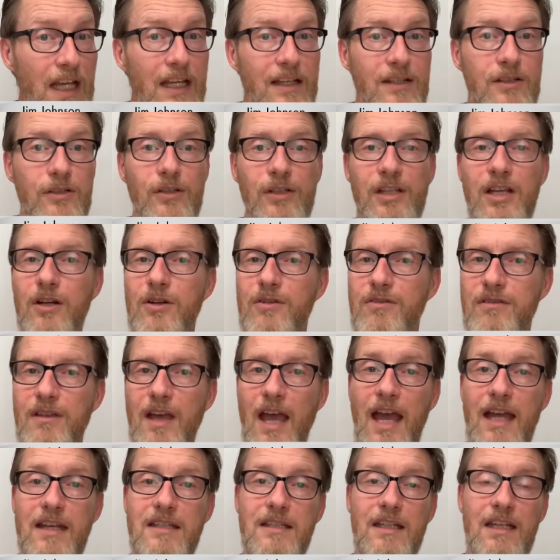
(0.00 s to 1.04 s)
You'll hear
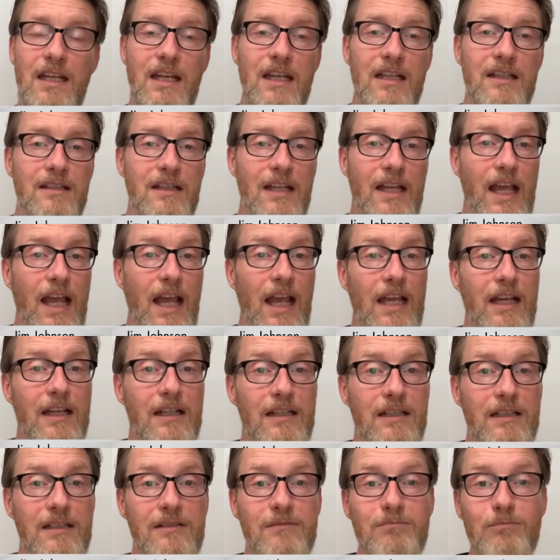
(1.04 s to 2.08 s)
that in
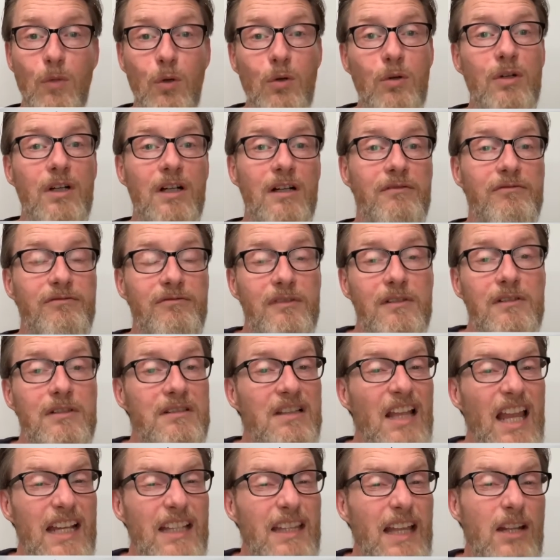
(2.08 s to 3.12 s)
a more of
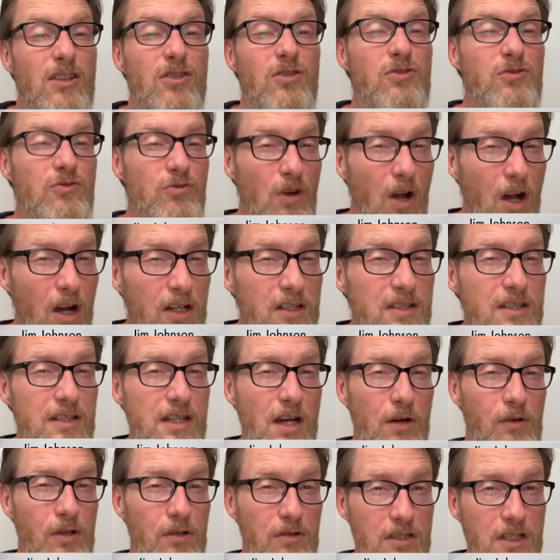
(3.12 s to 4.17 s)
like that strong
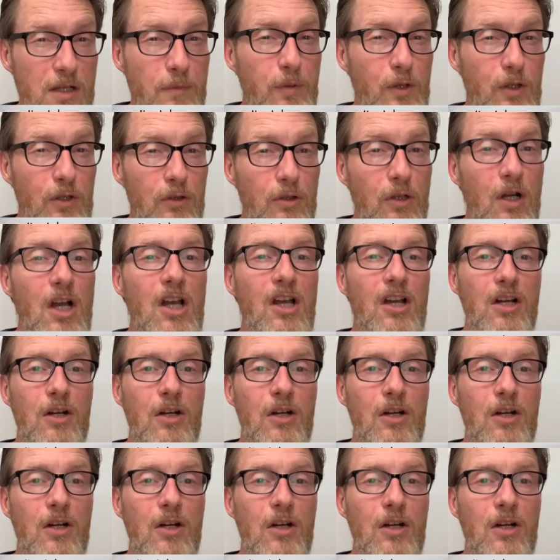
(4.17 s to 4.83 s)
stereotypical